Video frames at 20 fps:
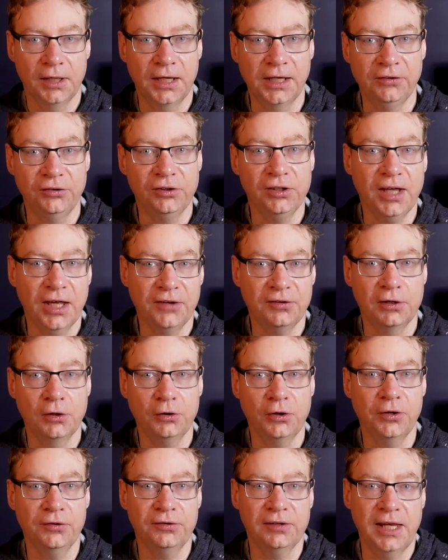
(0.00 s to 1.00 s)
India has
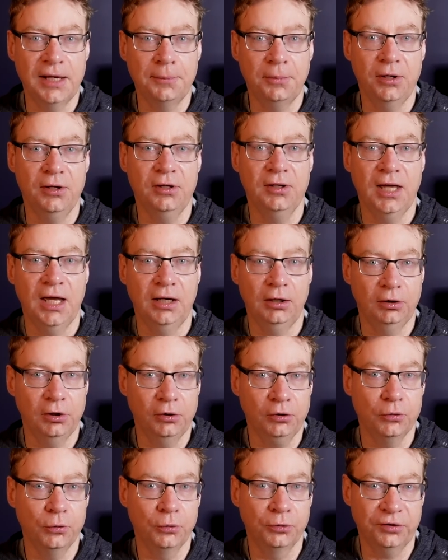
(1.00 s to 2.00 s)
low-cost labour and a
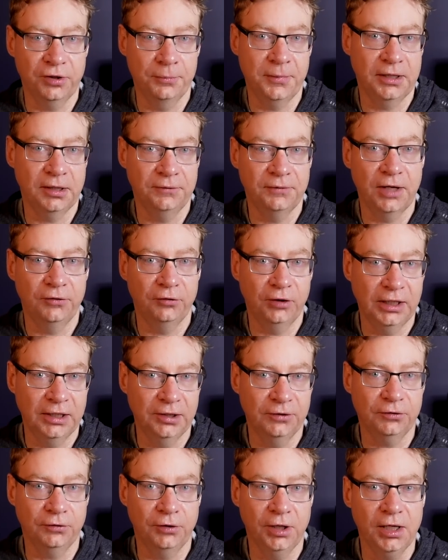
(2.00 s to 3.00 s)
local auto manufacturing
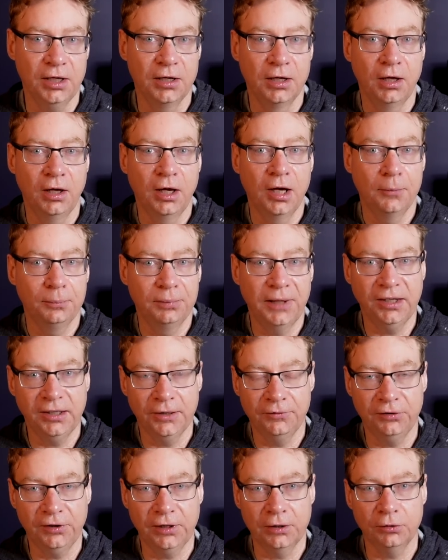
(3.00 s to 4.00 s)
industry, plenty
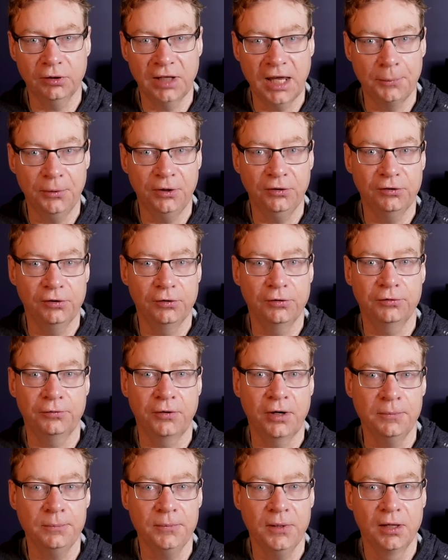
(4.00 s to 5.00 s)
of skilled labour to choose
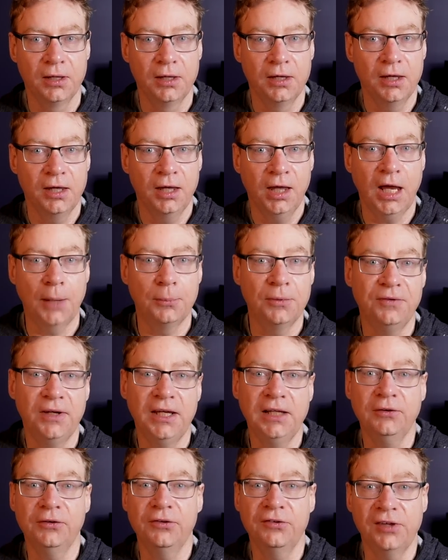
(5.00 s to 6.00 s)
from, and with
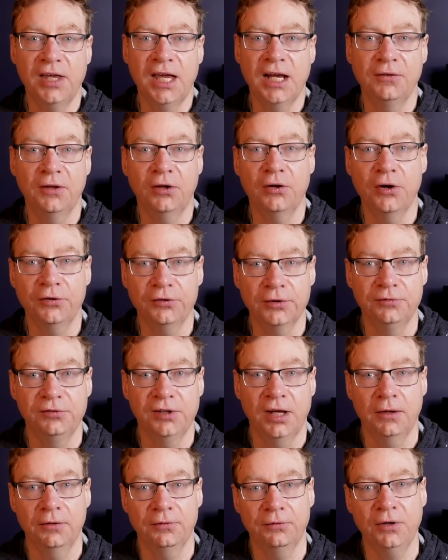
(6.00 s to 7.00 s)
Elon saying the cost of
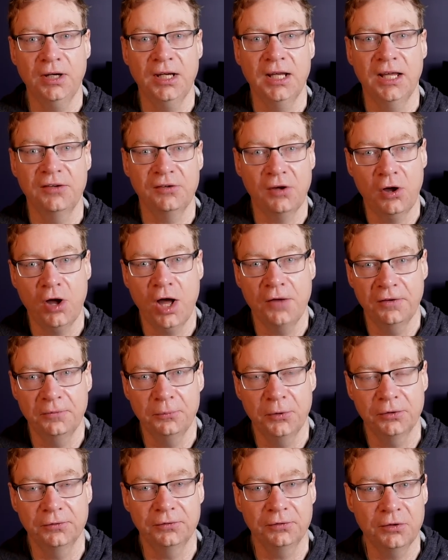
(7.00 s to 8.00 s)
Gen three is half of
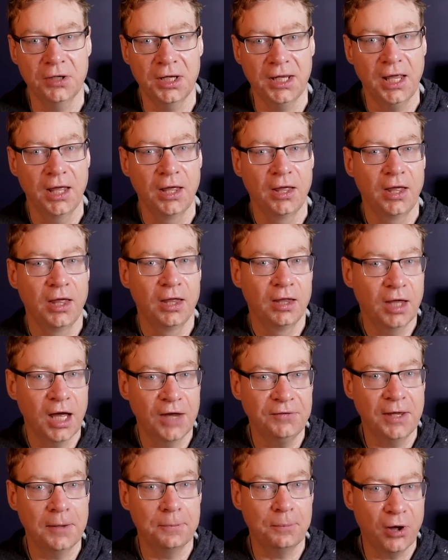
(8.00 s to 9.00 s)
Model three, I
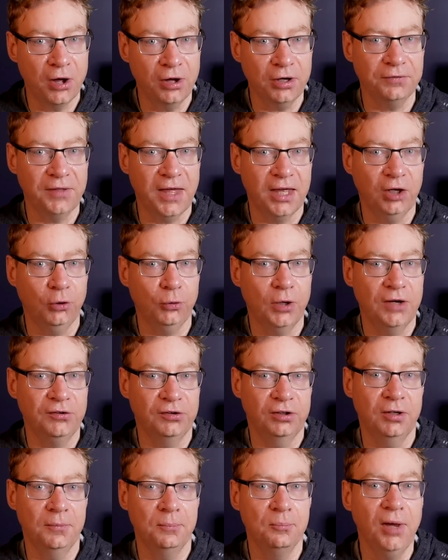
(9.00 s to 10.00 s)
think part of that
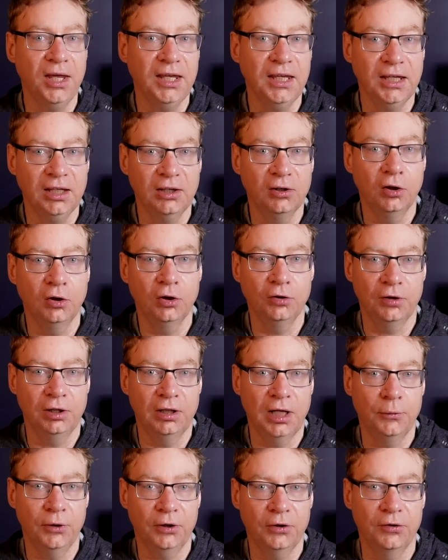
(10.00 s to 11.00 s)
equation may include the
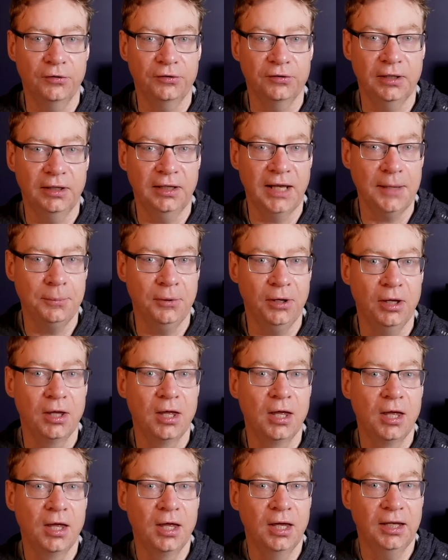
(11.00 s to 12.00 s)
lower cost labour
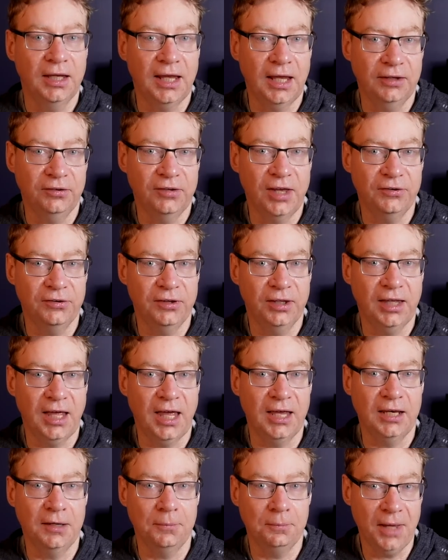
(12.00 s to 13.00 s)
get Tesla
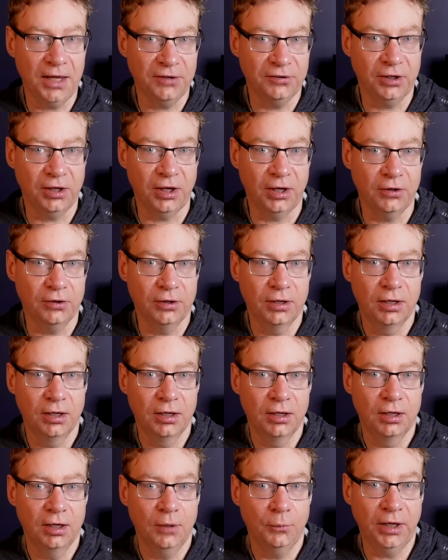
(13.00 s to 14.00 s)
get in Mexico
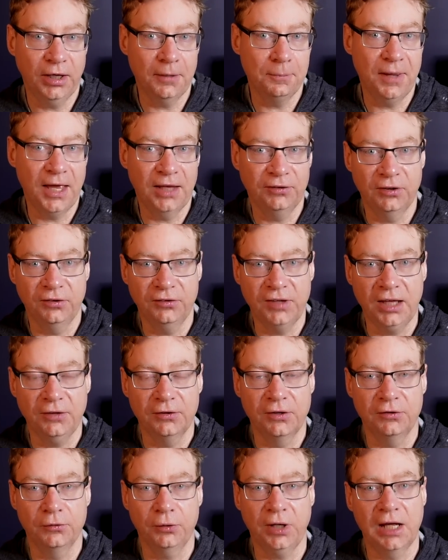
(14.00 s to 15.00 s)
when compared to
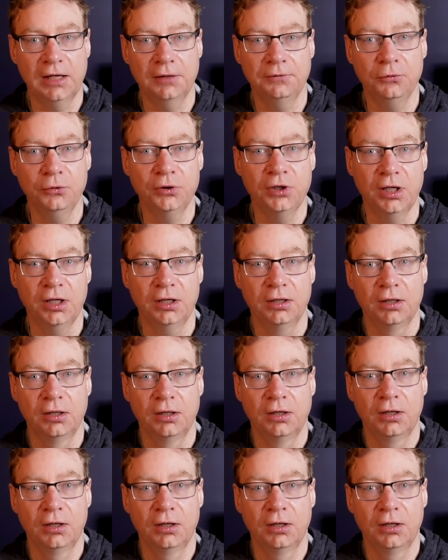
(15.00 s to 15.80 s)
Texas or California.